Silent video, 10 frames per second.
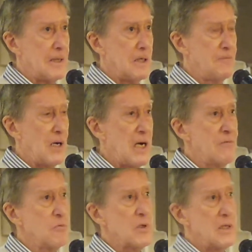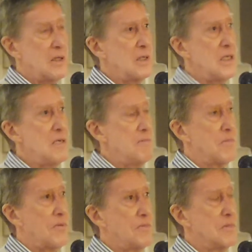if I have
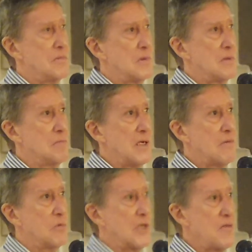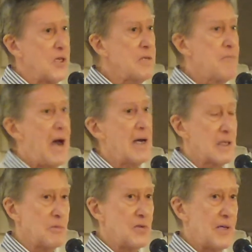when I think back
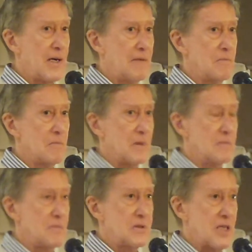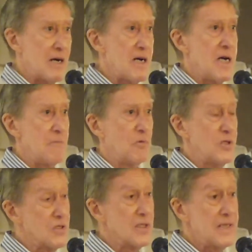about that time,
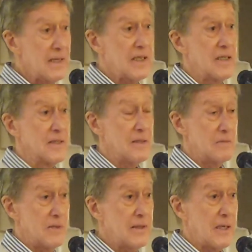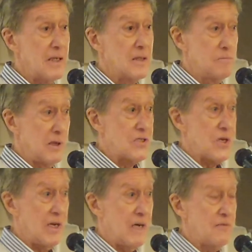which is a decade and plus
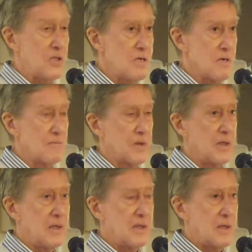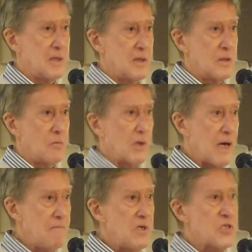a half a year, what
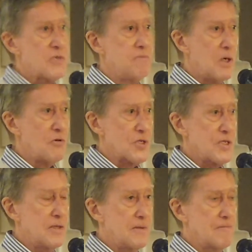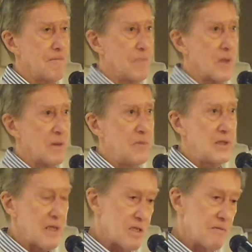I missed most,
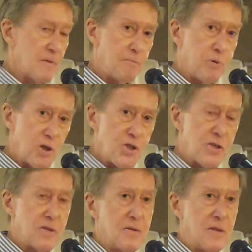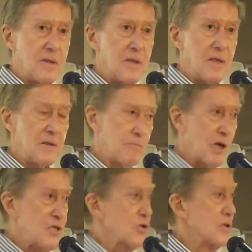because of the push and the
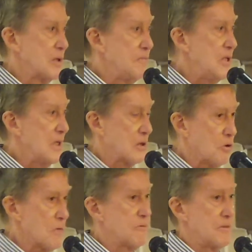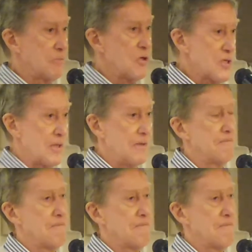pressure to be a corporate person,